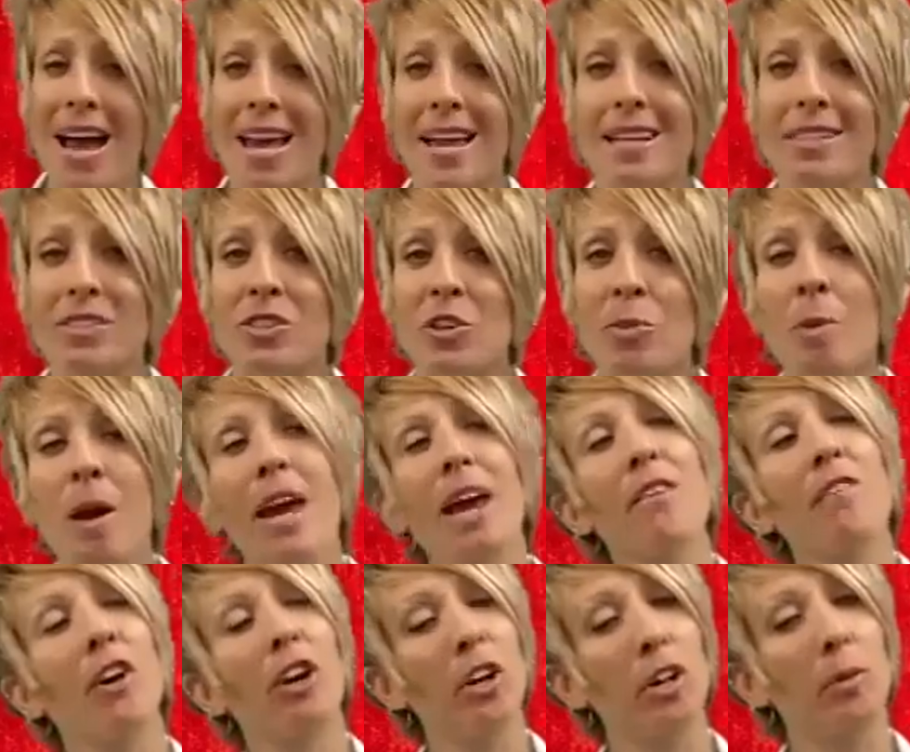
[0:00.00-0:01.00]
Bias, you
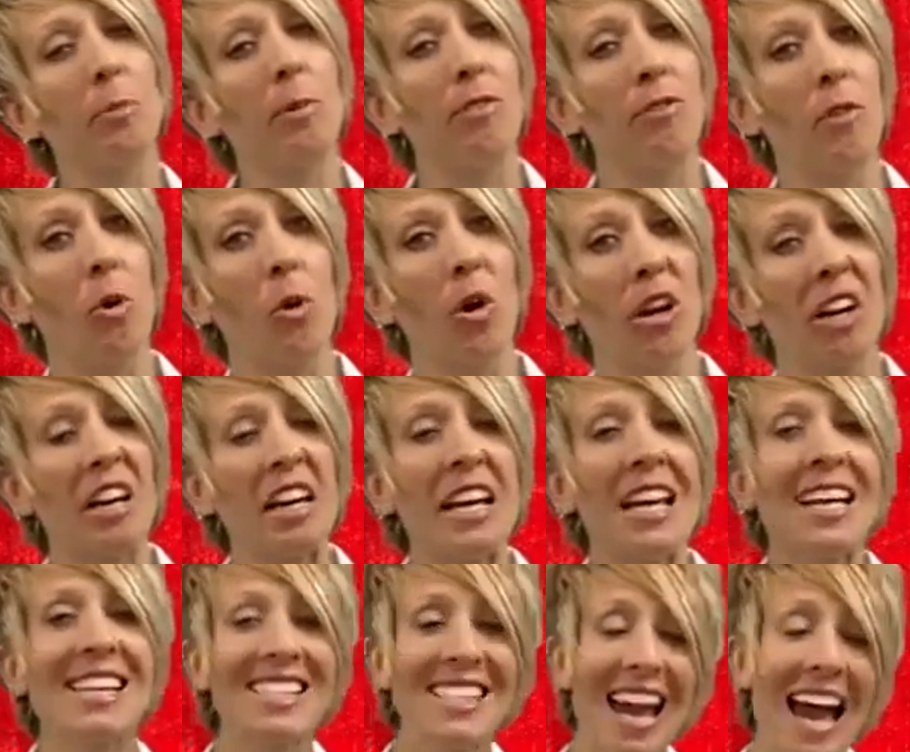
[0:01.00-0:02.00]
may have heard before,
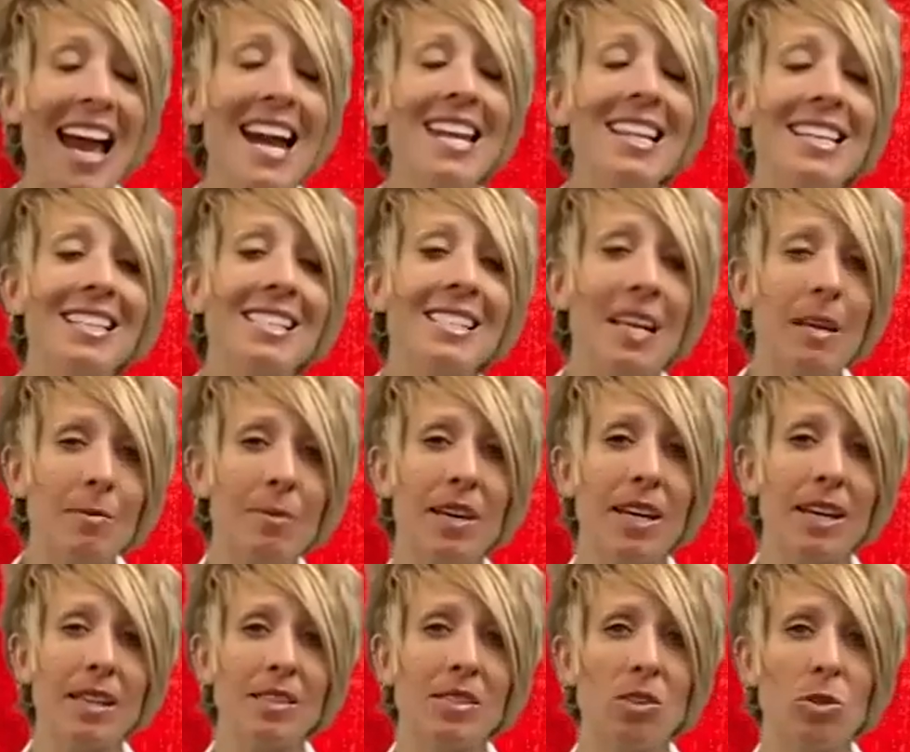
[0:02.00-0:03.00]
is kind of the same
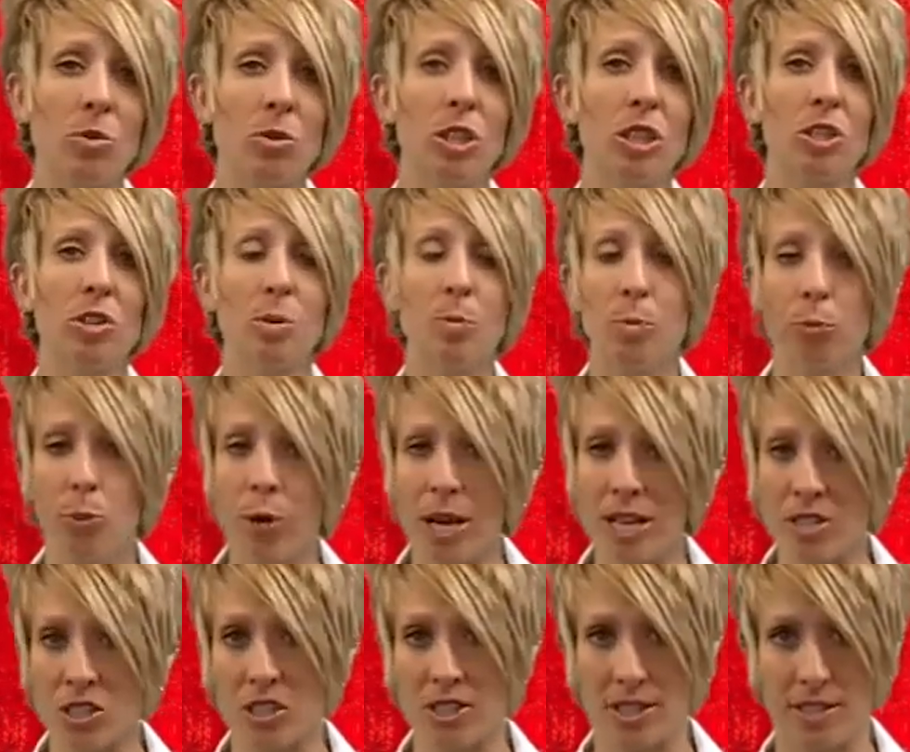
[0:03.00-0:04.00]
thing as the word
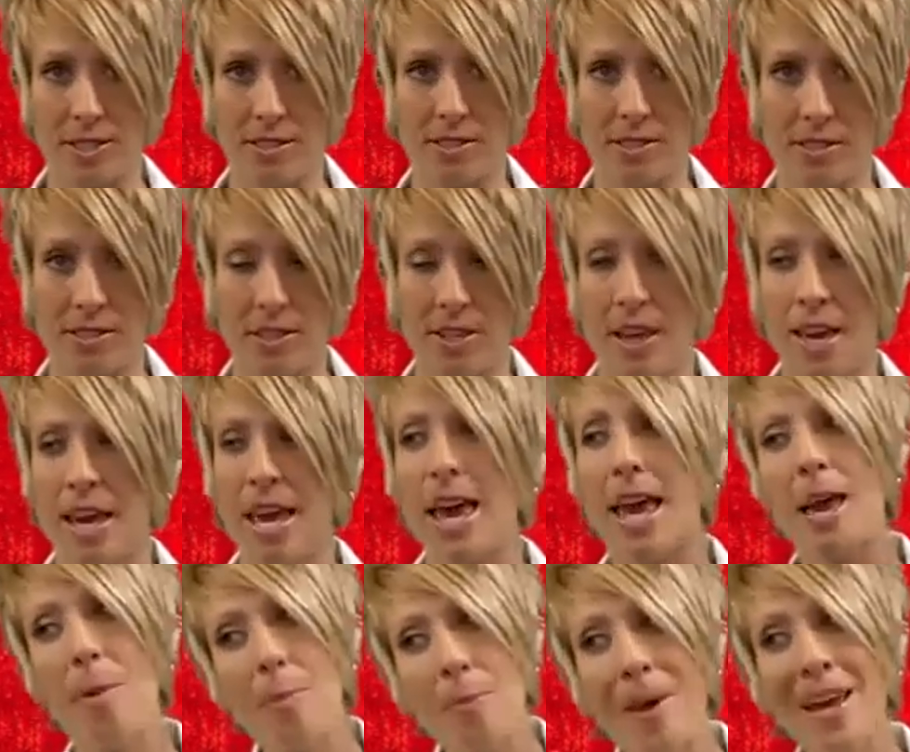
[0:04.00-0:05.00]
prejudice.
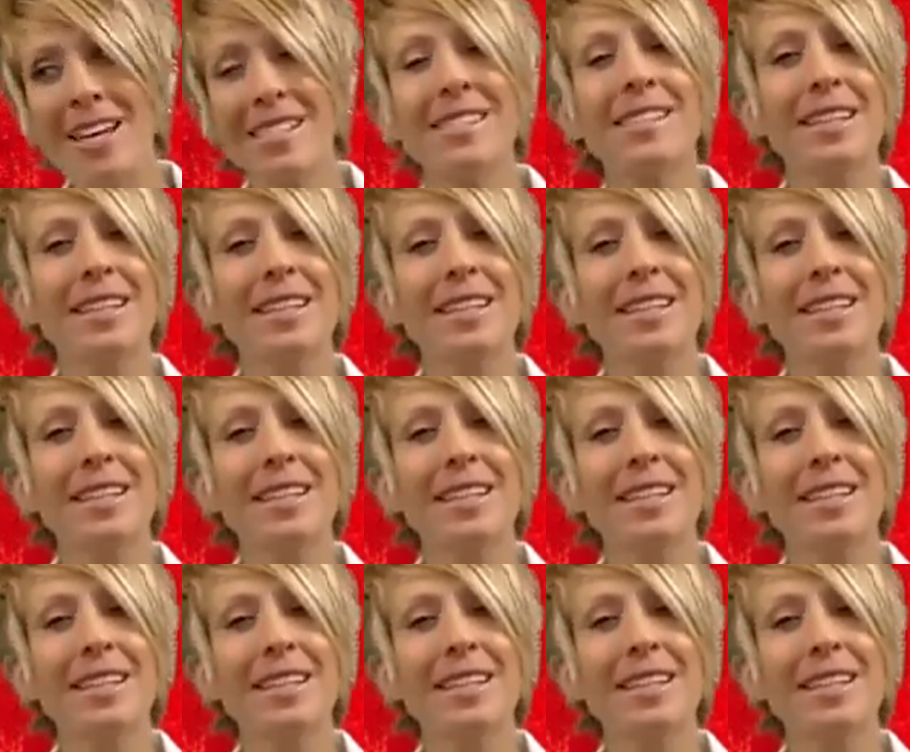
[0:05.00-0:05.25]
It